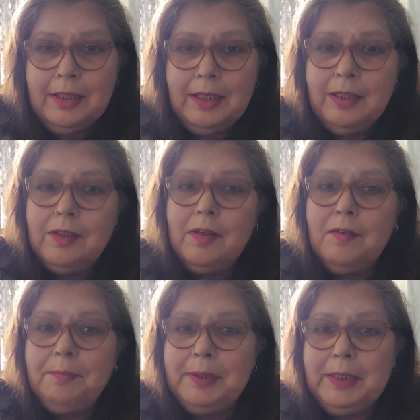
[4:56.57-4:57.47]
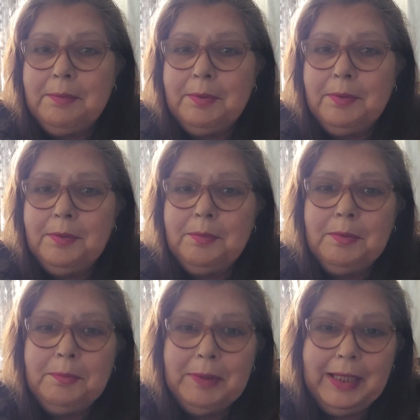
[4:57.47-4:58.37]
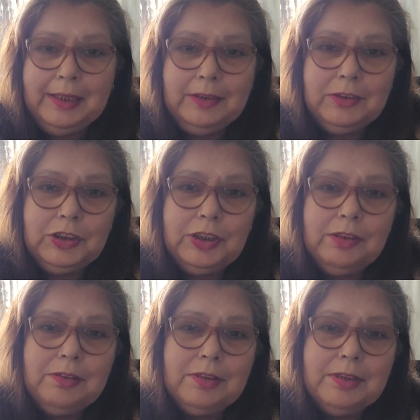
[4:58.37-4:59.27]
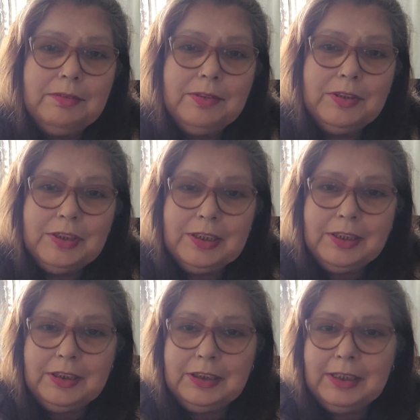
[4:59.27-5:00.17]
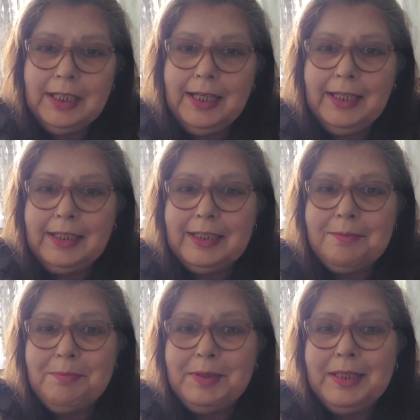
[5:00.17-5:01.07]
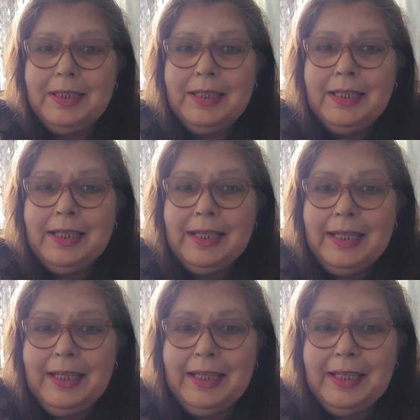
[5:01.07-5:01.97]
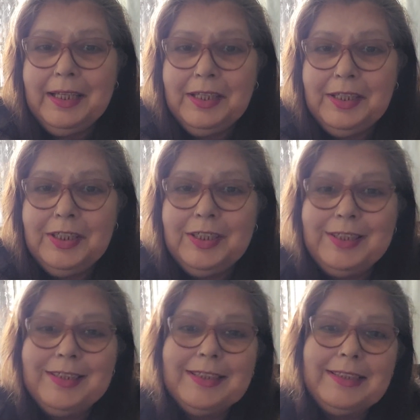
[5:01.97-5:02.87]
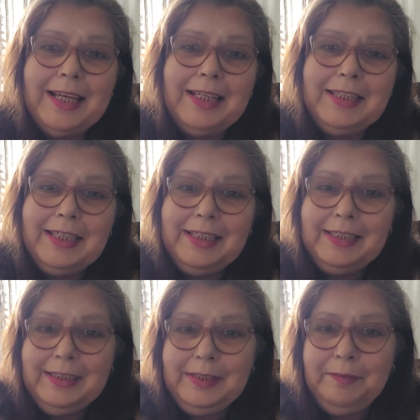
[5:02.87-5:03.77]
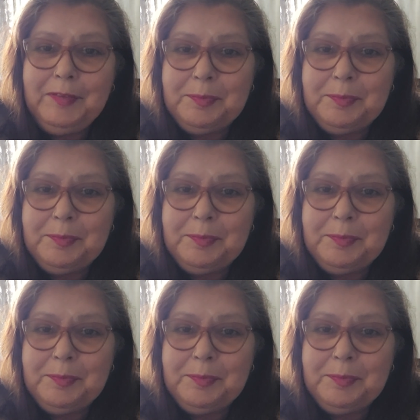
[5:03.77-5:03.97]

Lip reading: A lot of people will pat your shoulder or touch your hand, but it hurts and it leaves